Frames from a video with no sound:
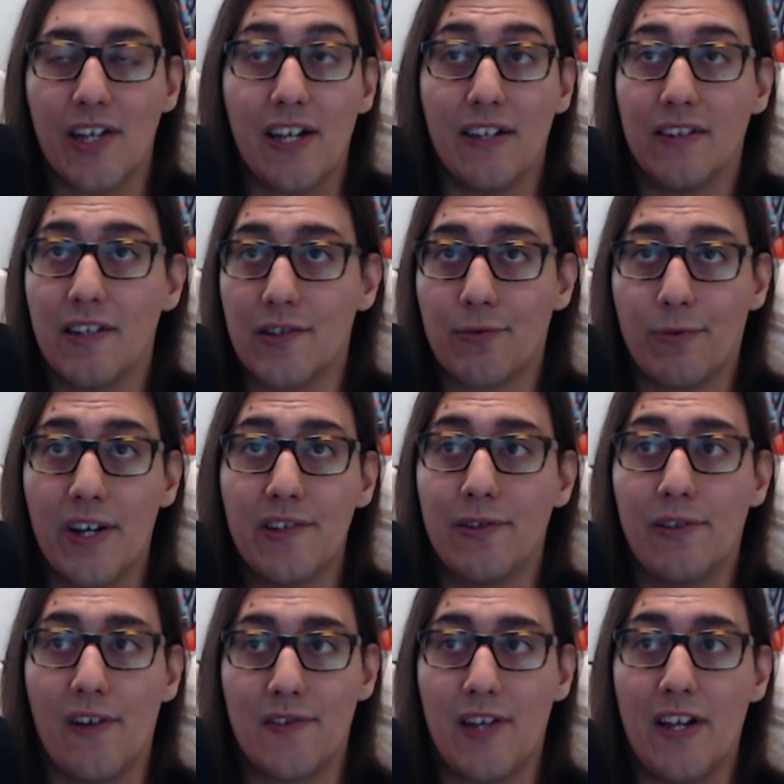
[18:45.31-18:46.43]
in this race
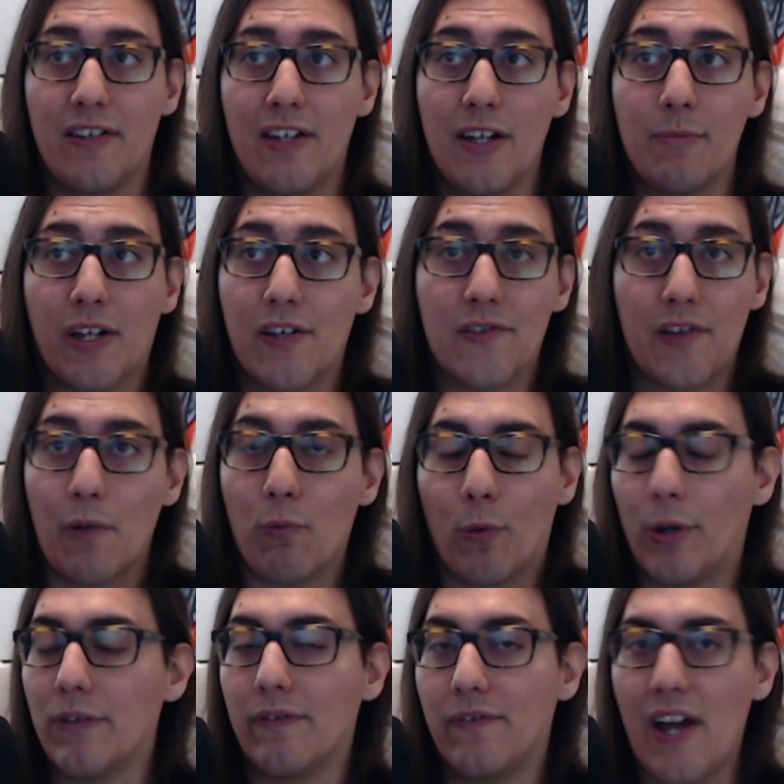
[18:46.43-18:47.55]
2018 because they
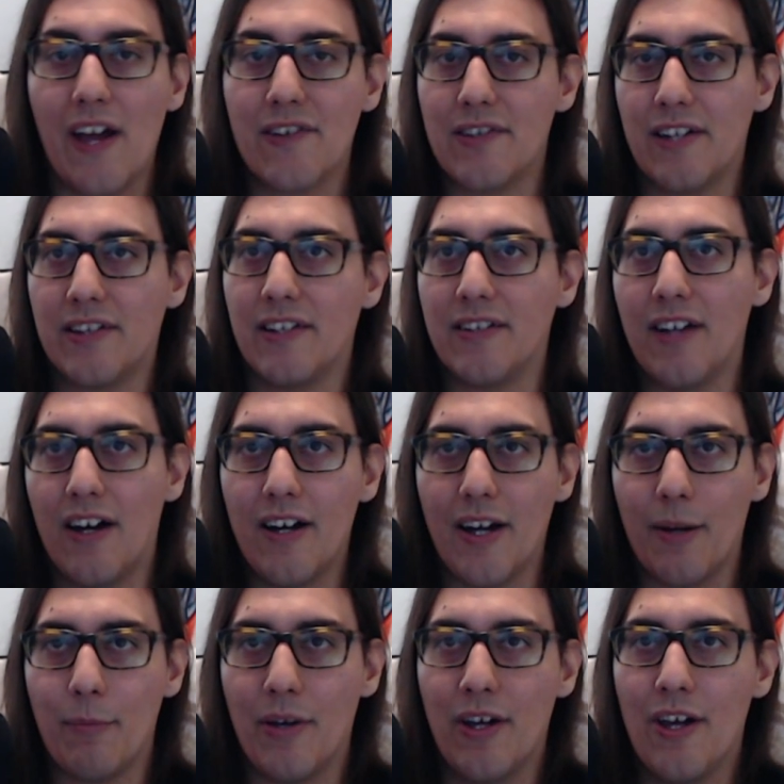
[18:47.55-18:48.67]
weren't fast at the
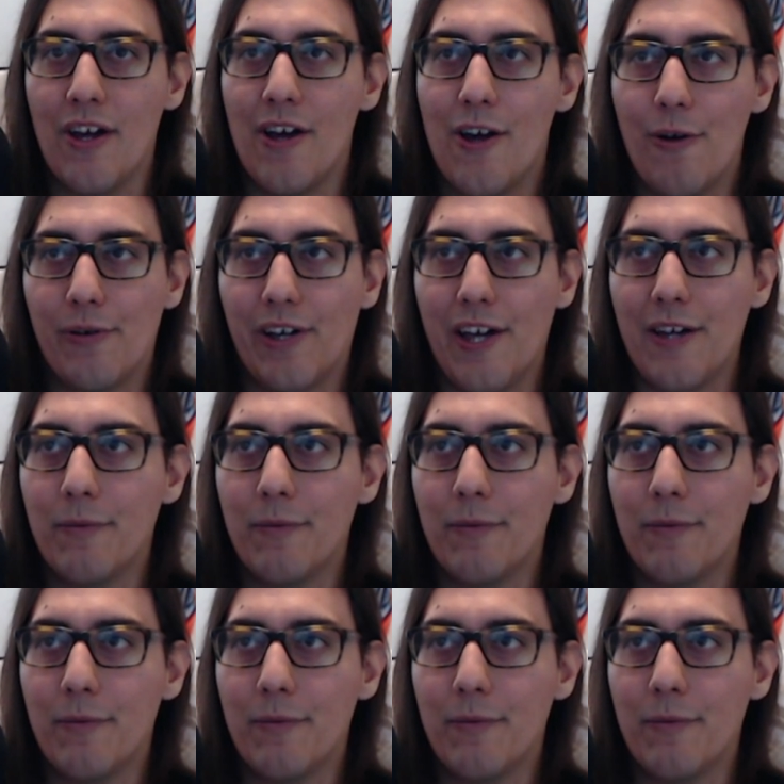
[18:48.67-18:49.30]
time. Okay?